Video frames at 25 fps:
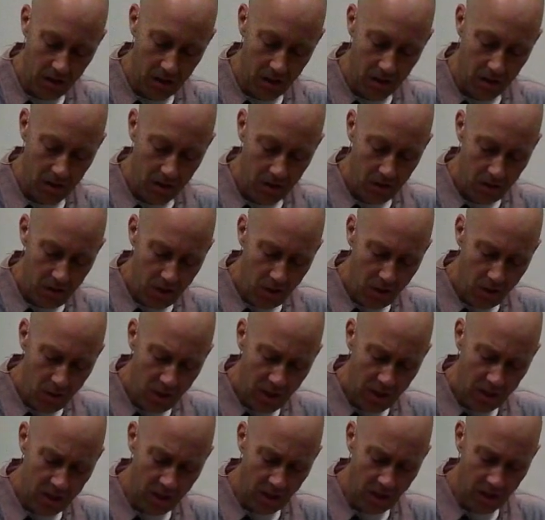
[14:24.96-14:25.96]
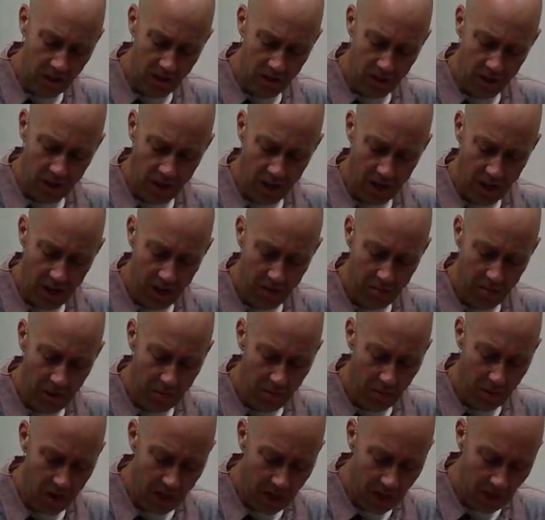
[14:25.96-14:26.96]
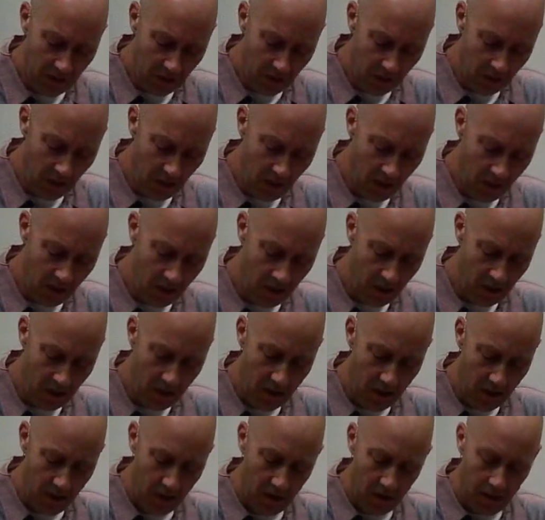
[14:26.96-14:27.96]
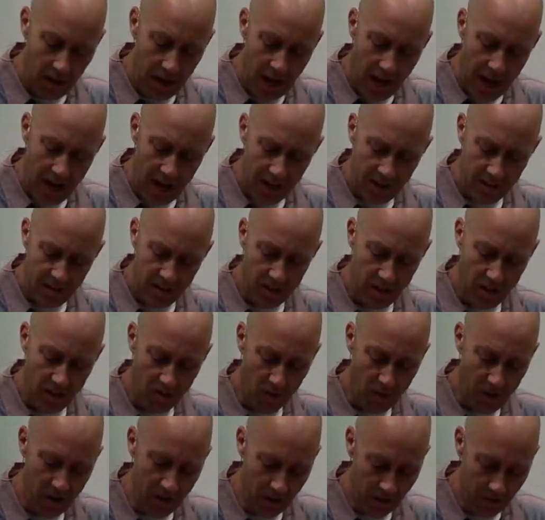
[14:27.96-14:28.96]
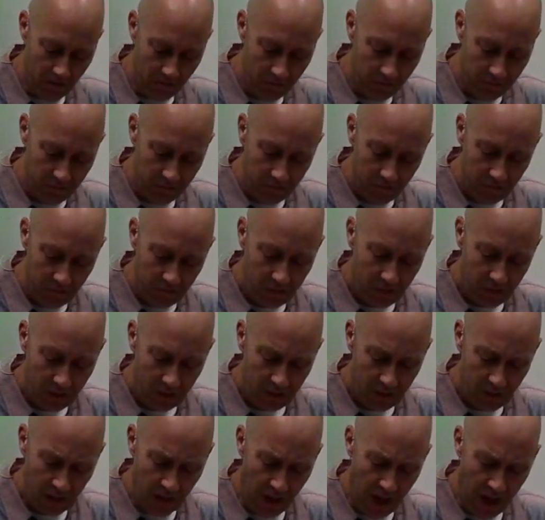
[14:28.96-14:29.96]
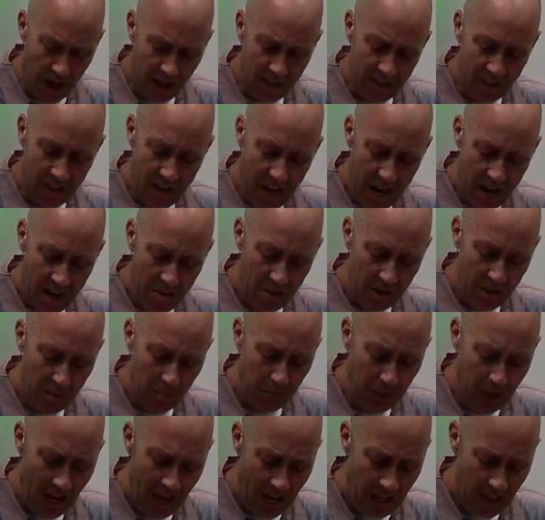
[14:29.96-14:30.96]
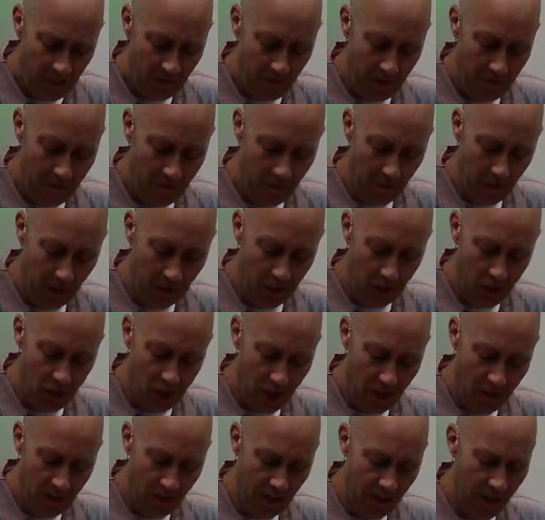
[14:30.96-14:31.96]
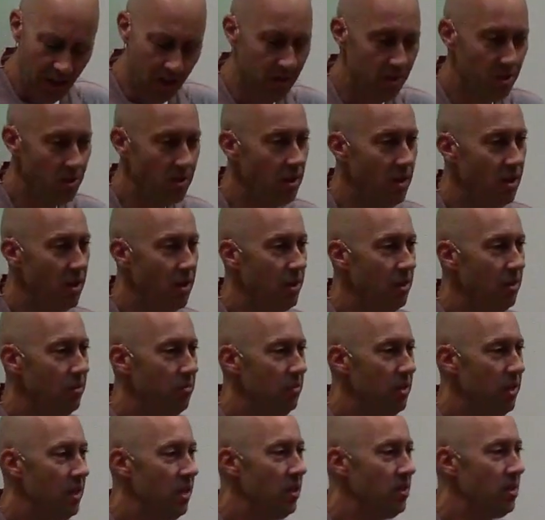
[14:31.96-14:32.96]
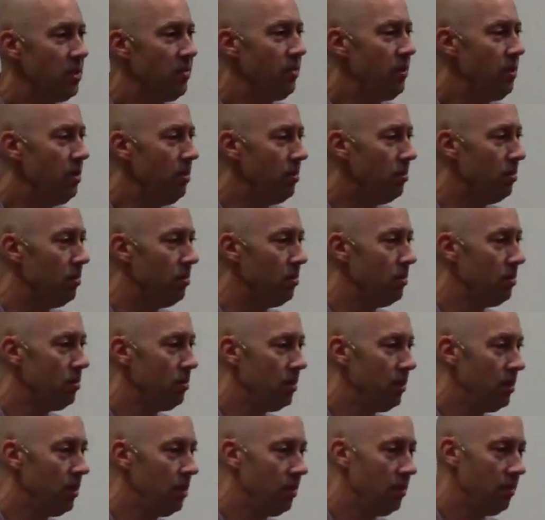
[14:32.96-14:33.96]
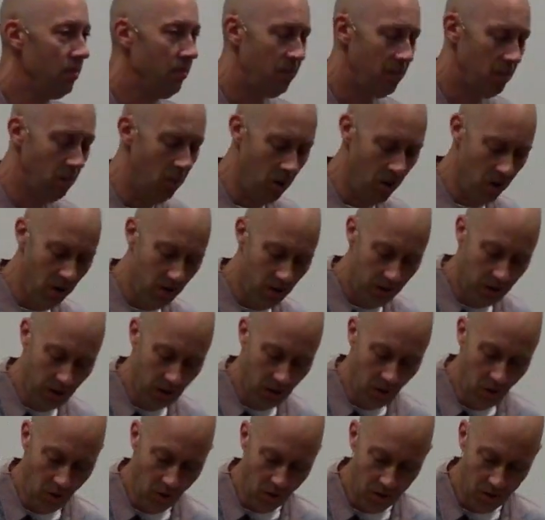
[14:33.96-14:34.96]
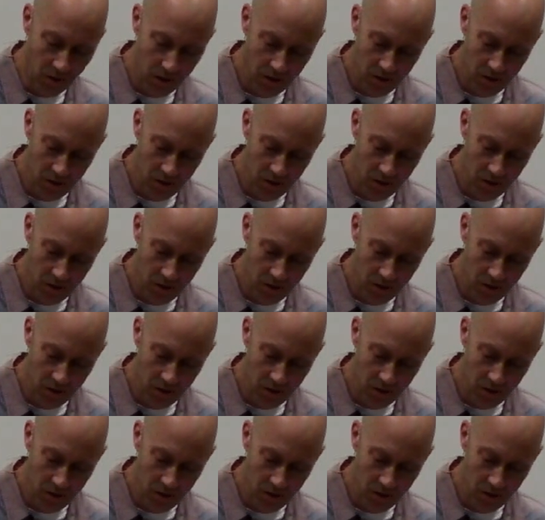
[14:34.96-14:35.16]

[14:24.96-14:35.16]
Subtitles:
do you dishonor God by breaking the law? As it is written, God's name is blasphemed among the Gentiles because of you. The word of the Lord.